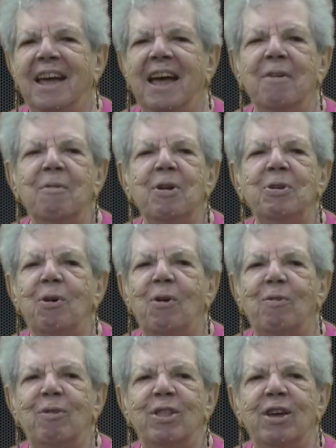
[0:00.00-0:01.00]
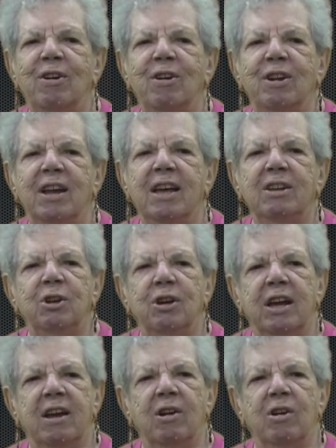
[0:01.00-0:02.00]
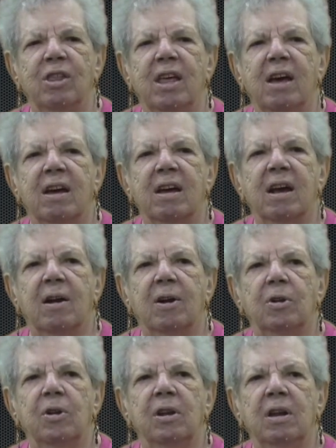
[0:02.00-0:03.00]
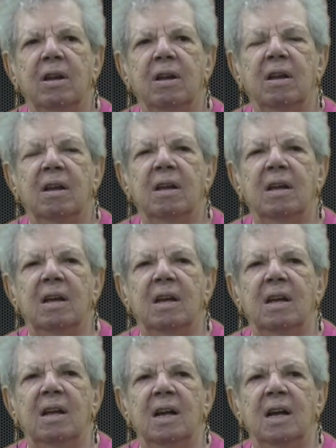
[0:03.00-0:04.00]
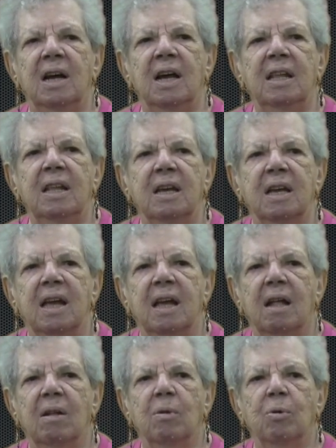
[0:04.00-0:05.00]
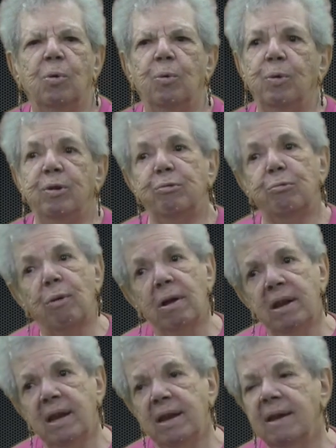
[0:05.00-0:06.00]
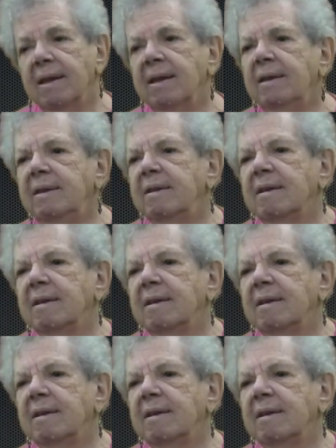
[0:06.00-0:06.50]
went over there and I took care of that garden, and the gal who was running it